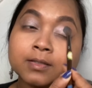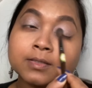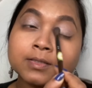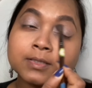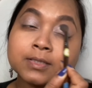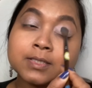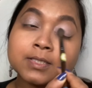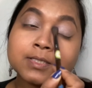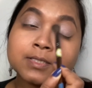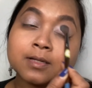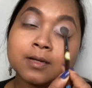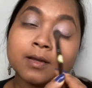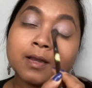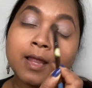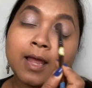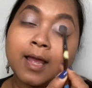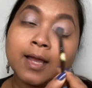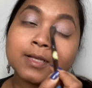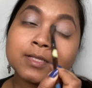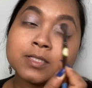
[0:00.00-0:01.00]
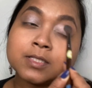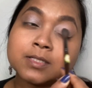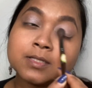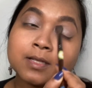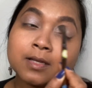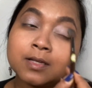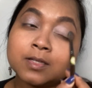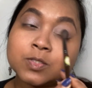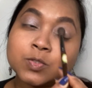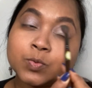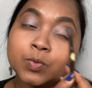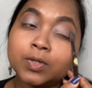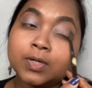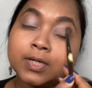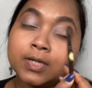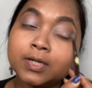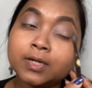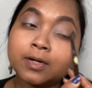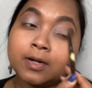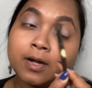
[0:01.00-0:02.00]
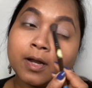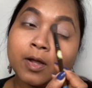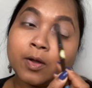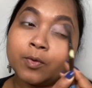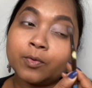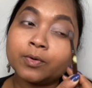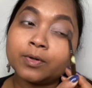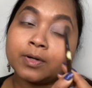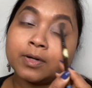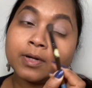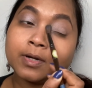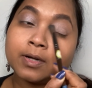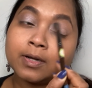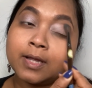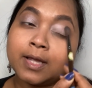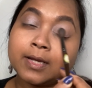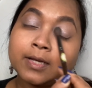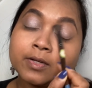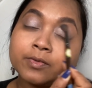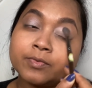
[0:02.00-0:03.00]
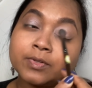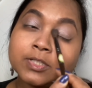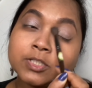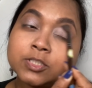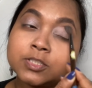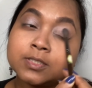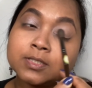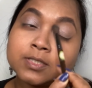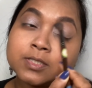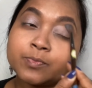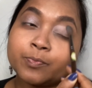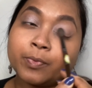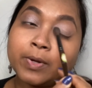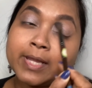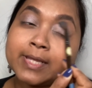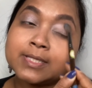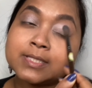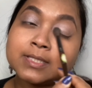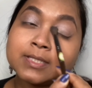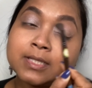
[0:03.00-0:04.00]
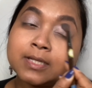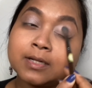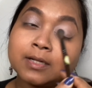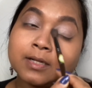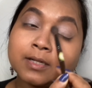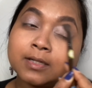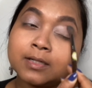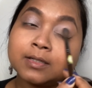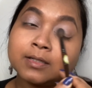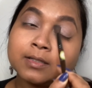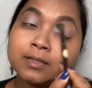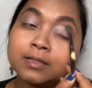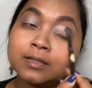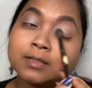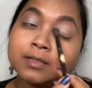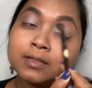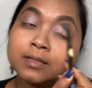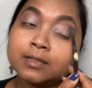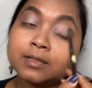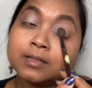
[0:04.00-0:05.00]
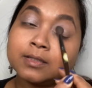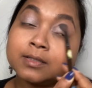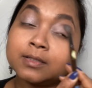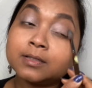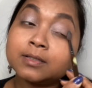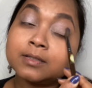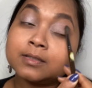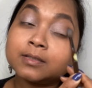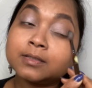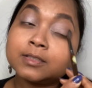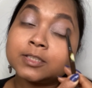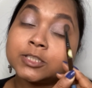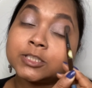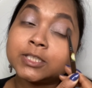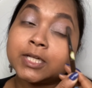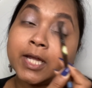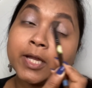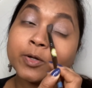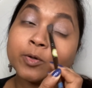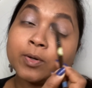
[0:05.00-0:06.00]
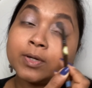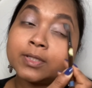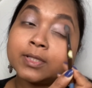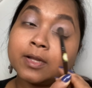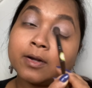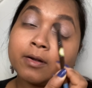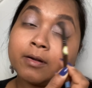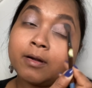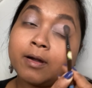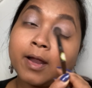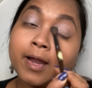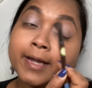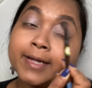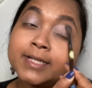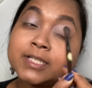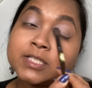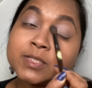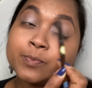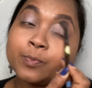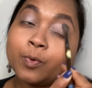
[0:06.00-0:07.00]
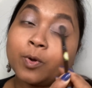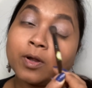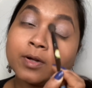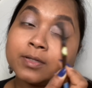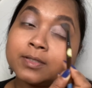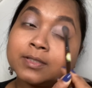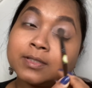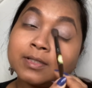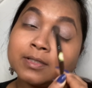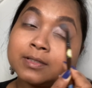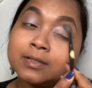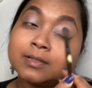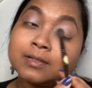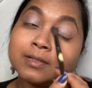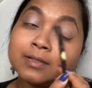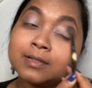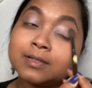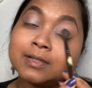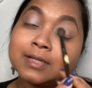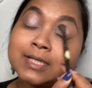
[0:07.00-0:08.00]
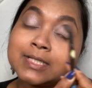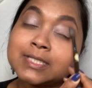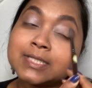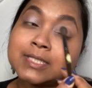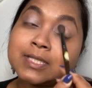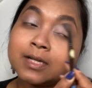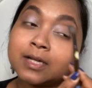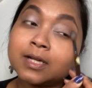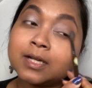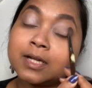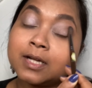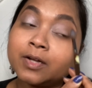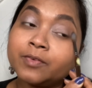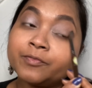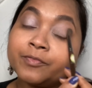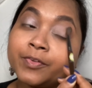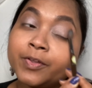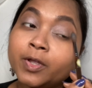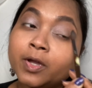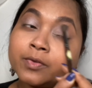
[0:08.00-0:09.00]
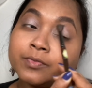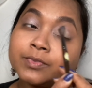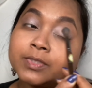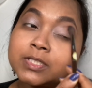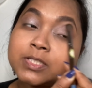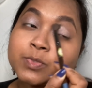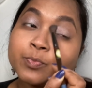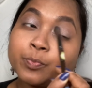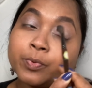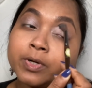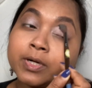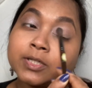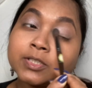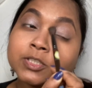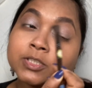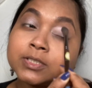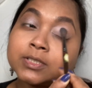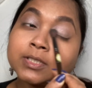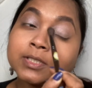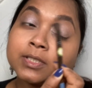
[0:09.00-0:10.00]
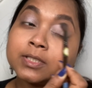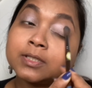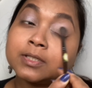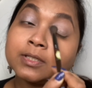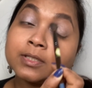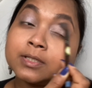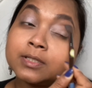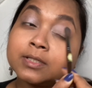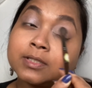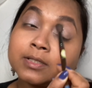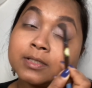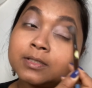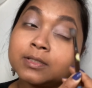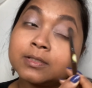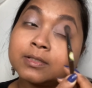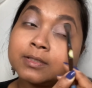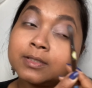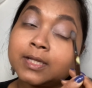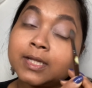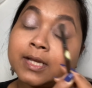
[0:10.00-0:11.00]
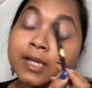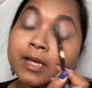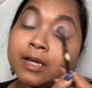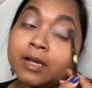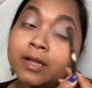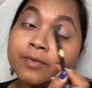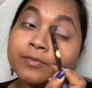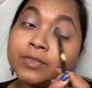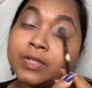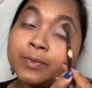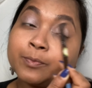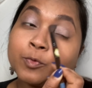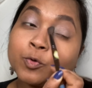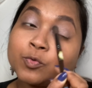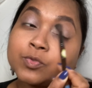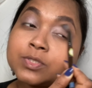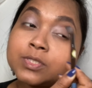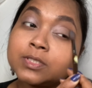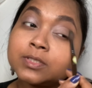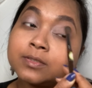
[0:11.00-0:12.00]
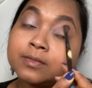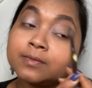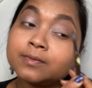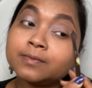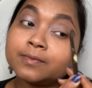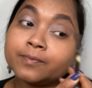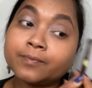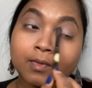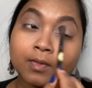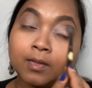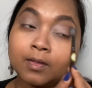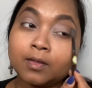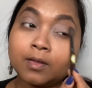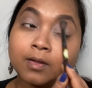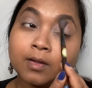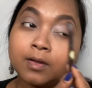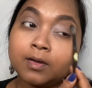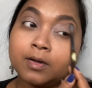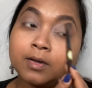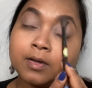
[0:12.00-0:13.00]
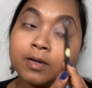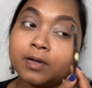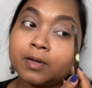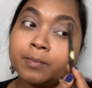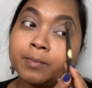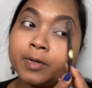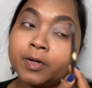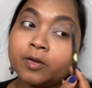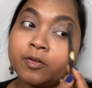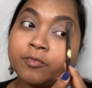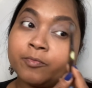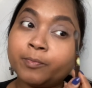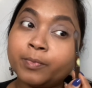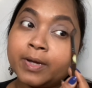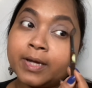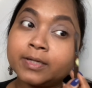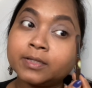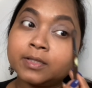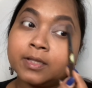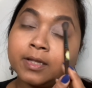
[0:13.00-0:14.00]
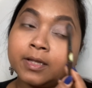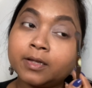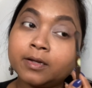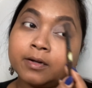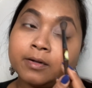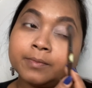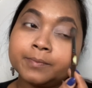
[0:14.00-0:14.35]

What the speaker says: Just relax, swirl it around, and it will just place the shadow at the right spot. It's the comfy of this brush that I love the most. A little bit of blend there.